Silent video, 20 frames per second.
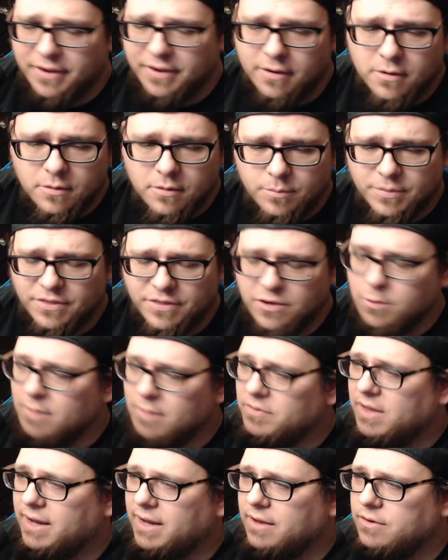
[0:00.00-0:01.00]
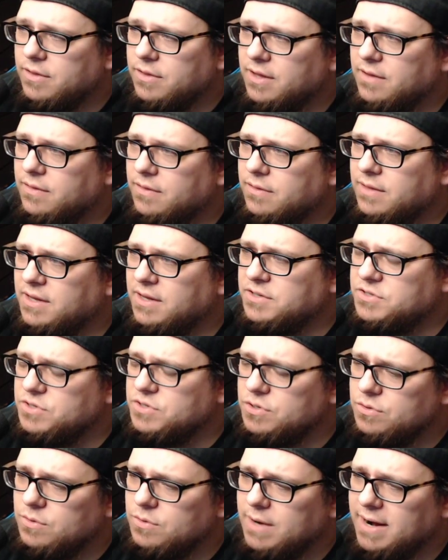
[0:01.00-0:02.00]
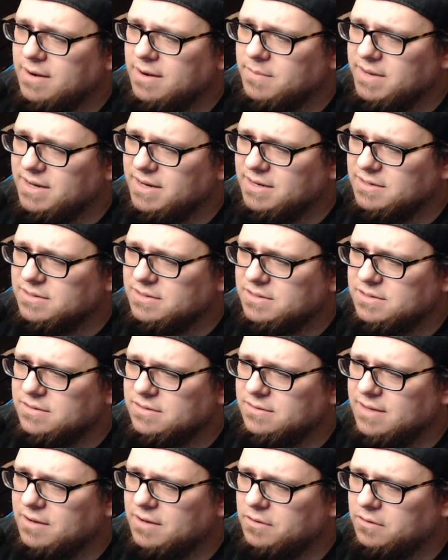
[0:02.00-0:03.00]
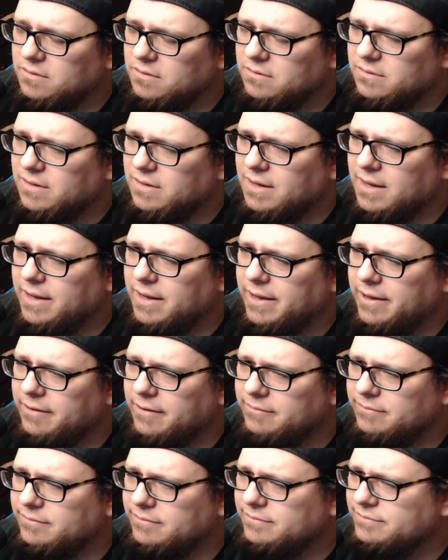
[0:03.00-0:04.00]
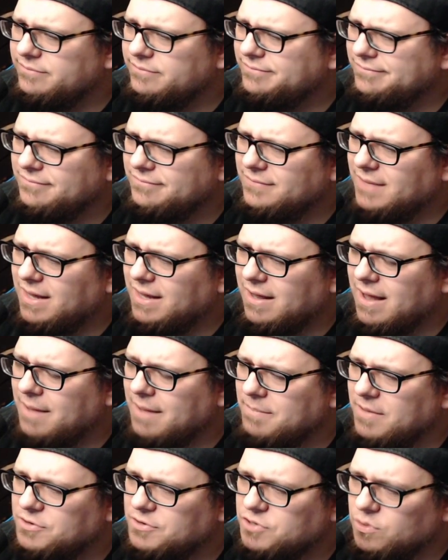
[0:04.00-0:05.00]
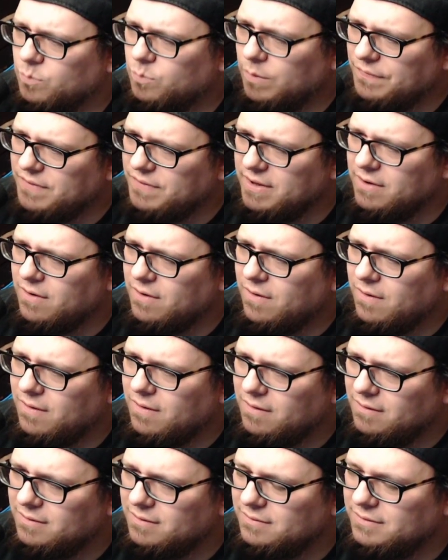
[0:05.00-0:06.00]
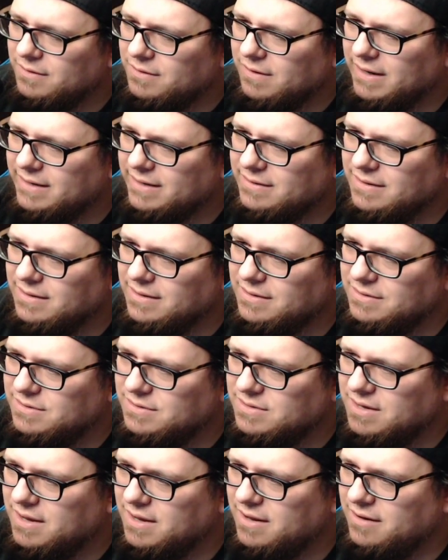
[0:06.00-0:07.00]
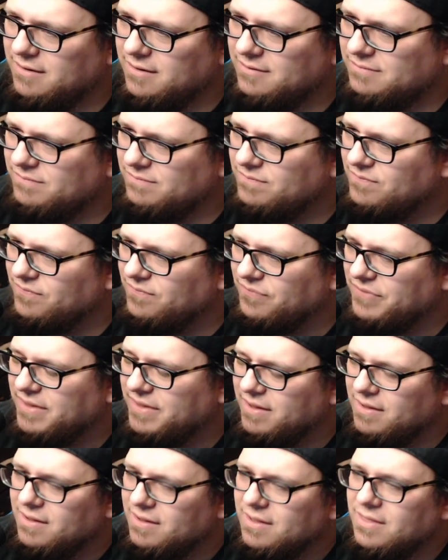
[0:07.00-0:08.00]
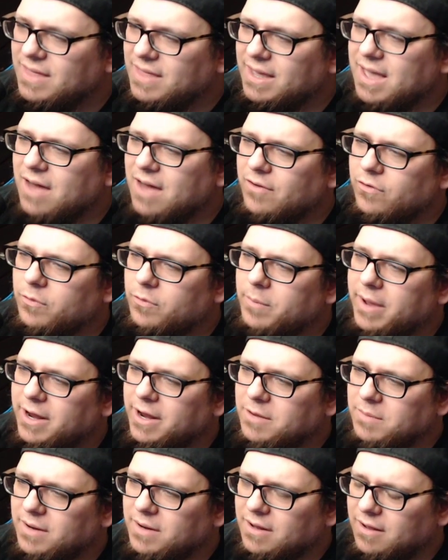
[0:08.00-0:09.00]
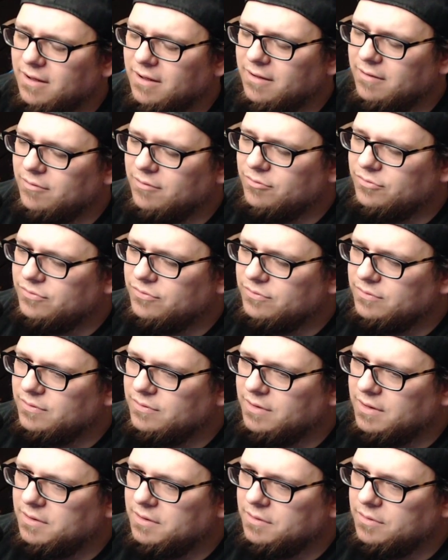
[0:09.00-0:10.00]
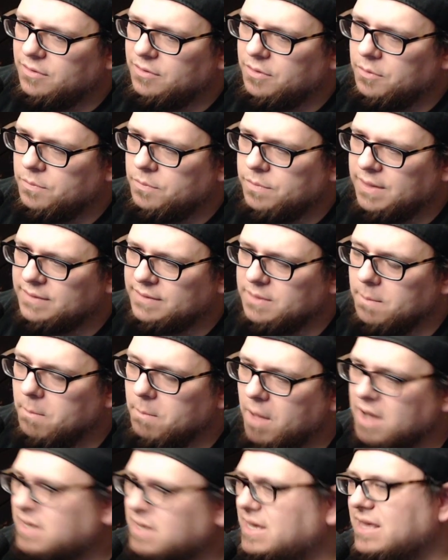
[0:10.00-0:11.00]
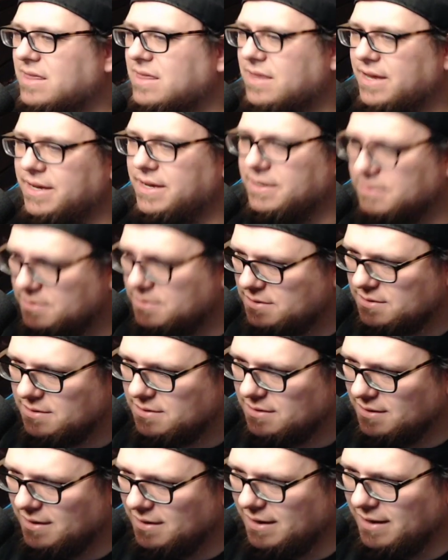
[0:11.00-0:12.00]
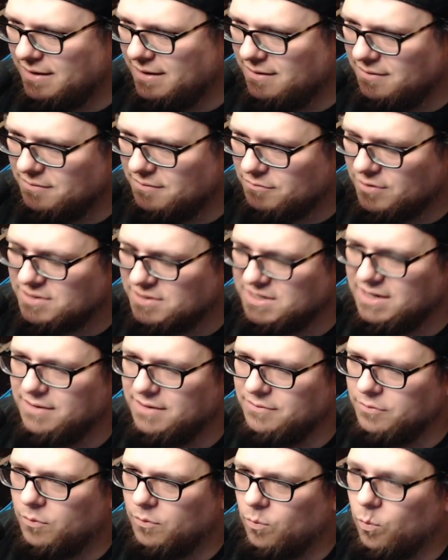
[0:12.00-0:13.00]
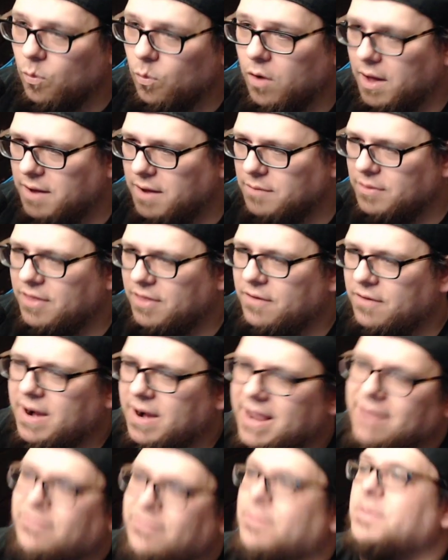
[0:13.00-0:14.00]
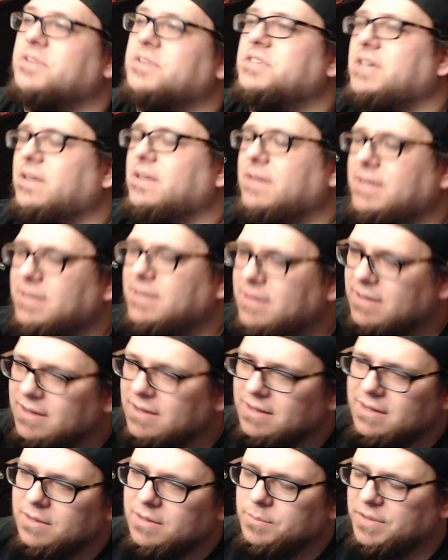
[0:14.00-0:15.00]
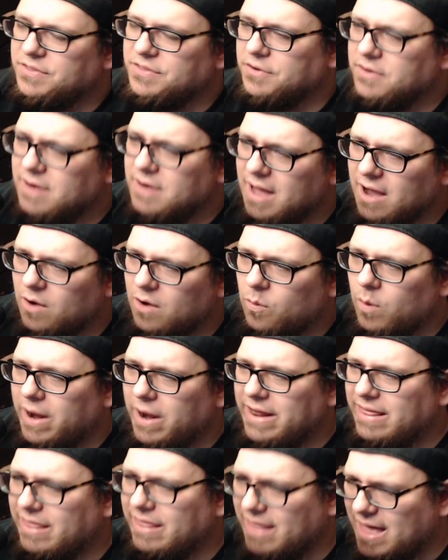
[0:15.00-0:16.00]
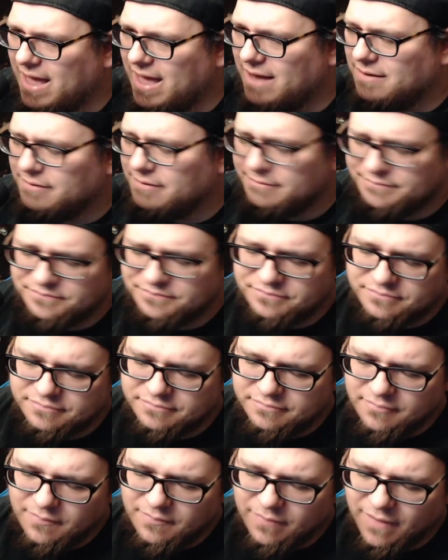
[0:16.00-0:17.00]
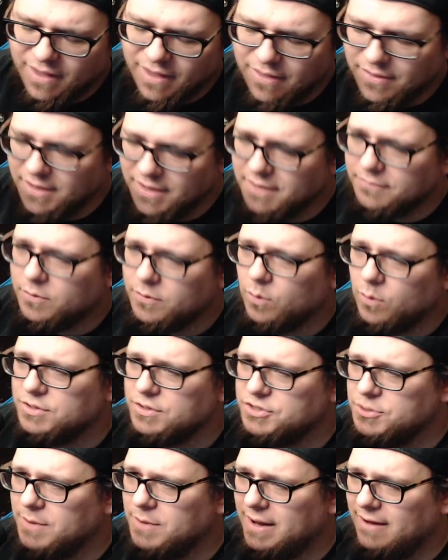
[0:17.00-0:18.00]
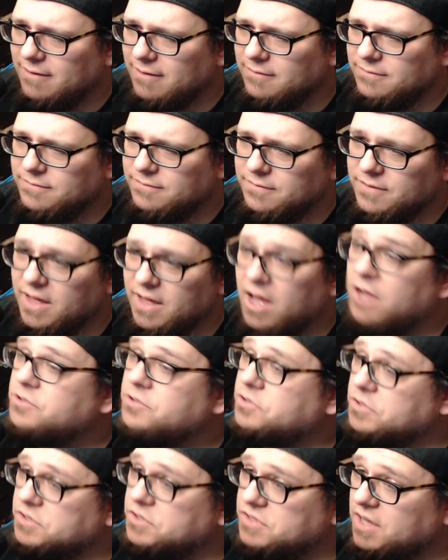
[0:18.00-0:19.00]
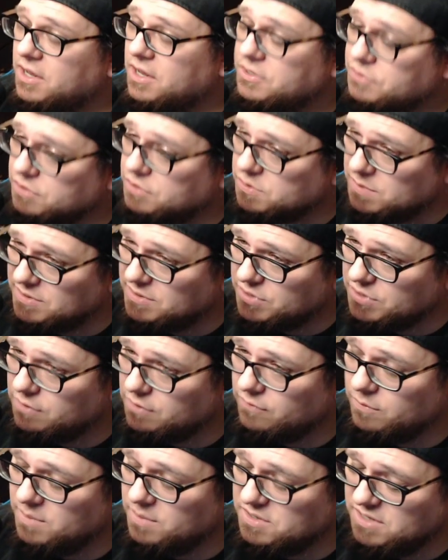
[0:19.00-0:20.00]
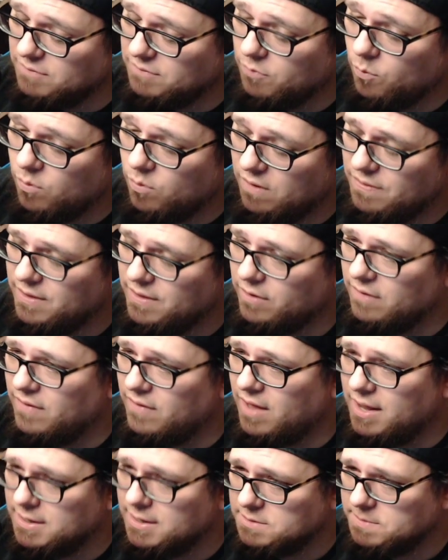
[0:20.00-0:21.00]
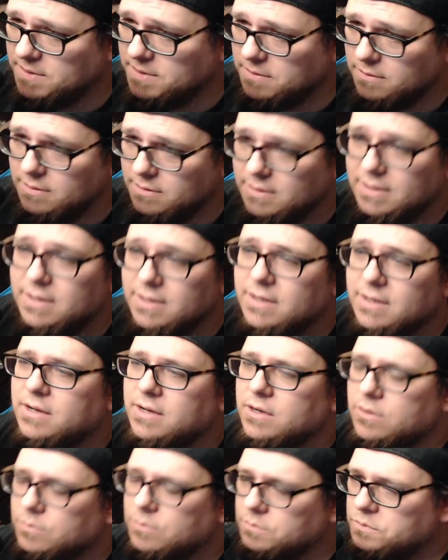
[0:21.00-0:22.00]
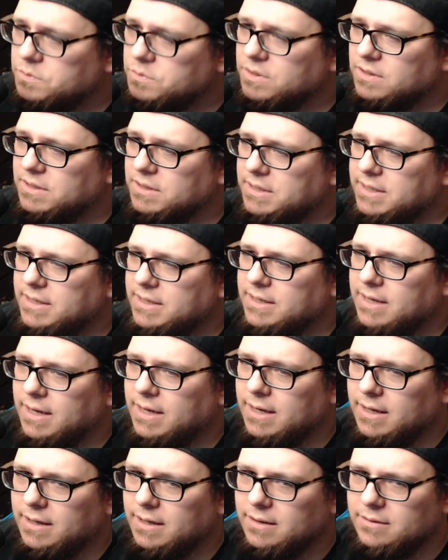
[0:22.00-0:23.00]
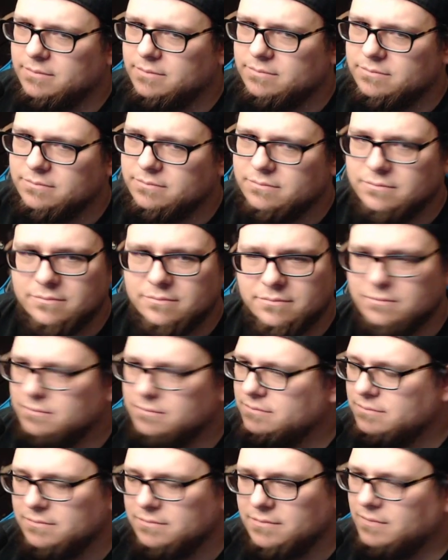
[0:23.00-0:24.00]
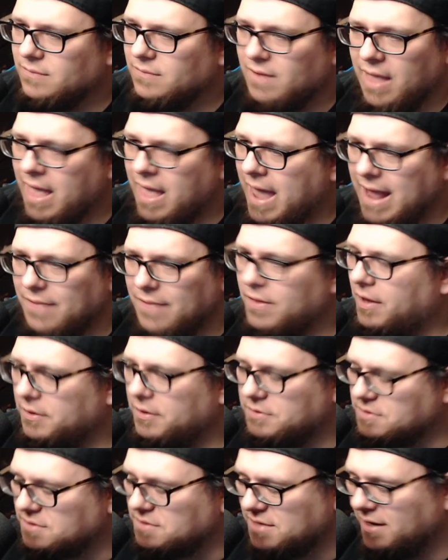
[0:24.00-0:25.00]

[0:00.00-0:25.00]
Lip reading: But then you have like these new enemies that are I'm not sure what they are. They're like these. They kind of remind me of the monkey things in Resident Evil 1 that are hanging from the ceiling, but they're not quite that. And then, of course, you have the Hunters. The Hunters return from Resident Evil 1. They're in the hospital. Really hate the Hunters.